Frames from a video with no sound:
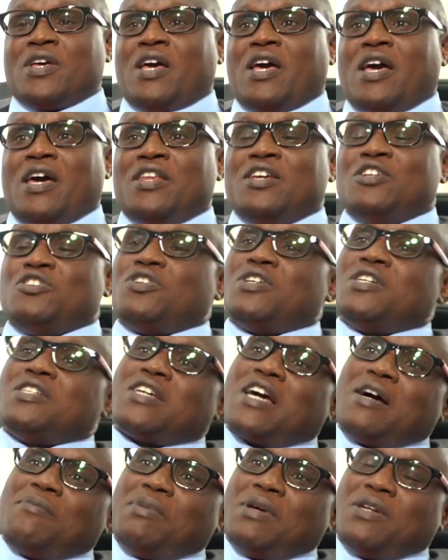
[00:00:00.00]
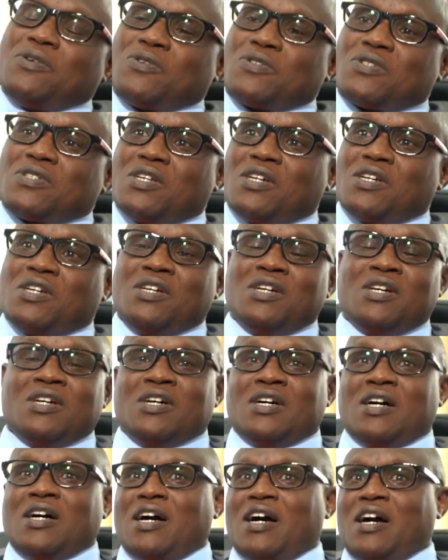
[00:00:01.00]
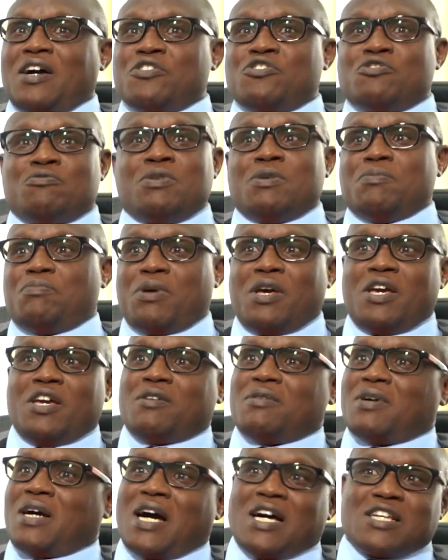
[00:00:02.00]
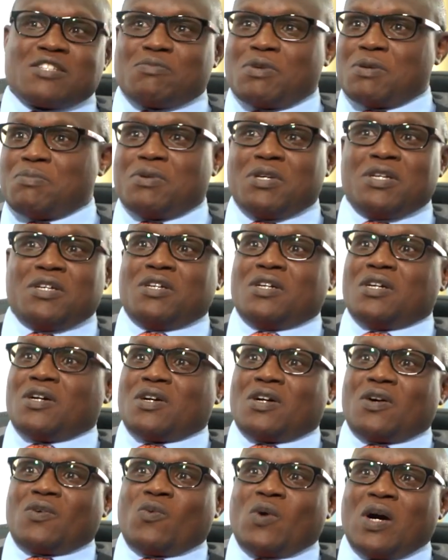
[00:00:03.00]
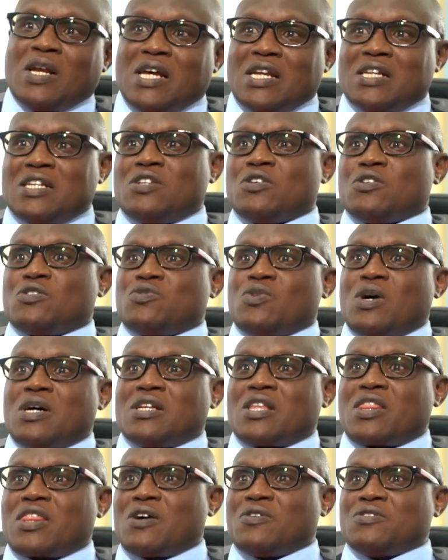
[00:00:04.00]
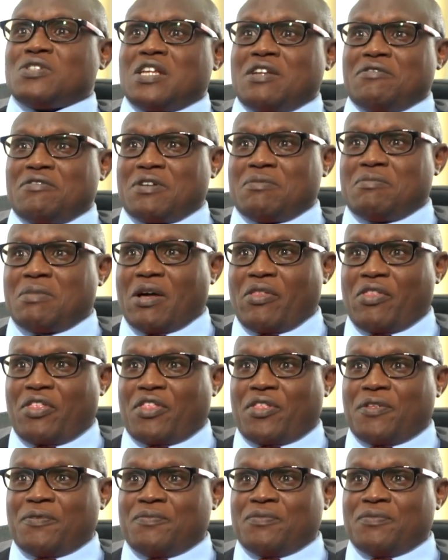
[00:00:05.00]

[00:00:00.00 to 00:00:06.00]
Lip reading: And the insurance company will say, you've been paying us maybe 100 or 200,000 every month,